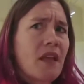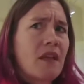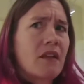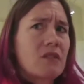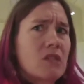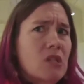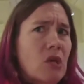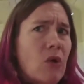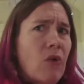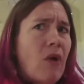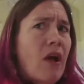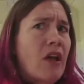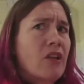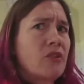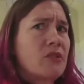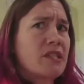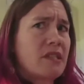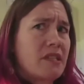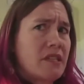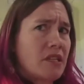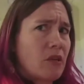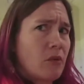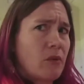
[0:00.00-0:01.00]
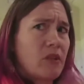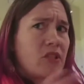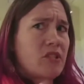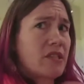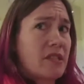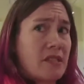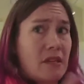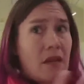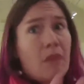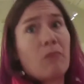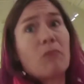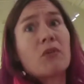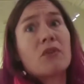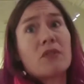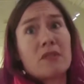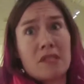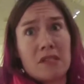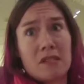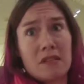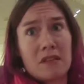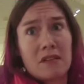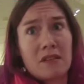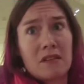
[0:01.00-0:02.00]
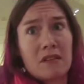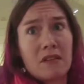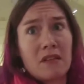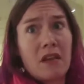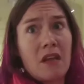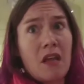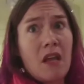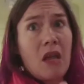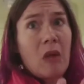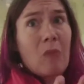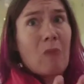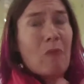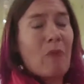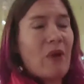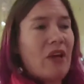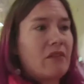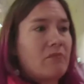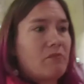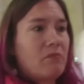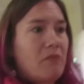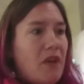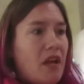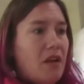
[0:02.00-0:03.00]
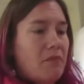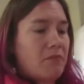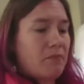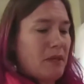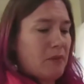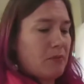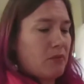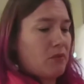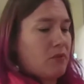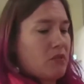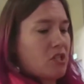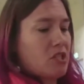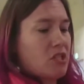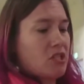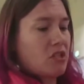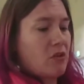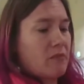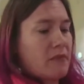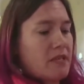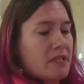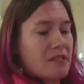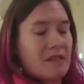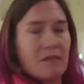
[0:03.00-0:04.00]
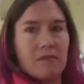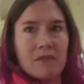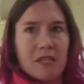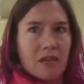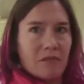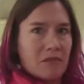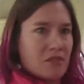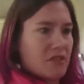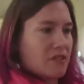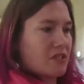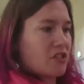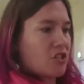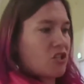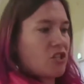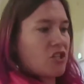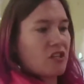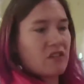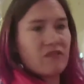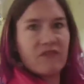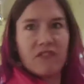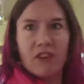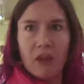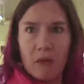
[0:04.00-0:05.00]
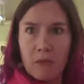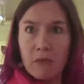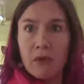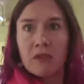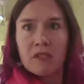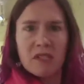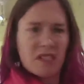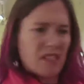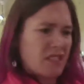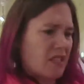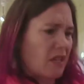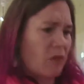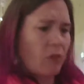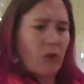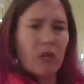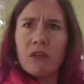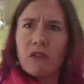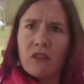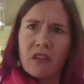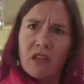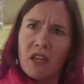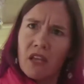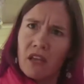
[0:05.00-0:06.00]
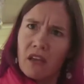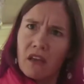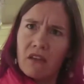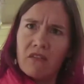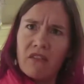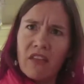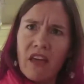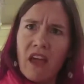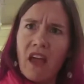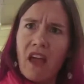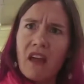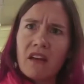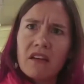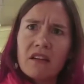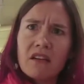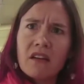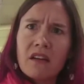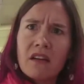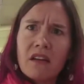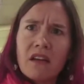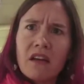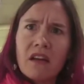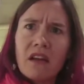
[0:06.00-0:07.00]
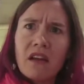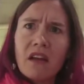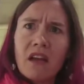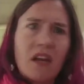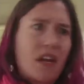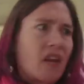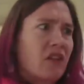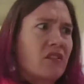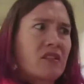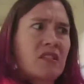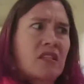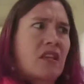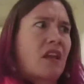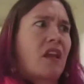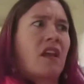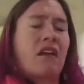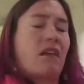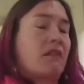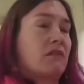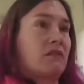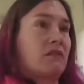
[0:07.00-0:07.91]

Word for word: so I used to deal with just numbers. But people would show me sometimes just a sheet of numbers and say, What do you think of that? And I'd say,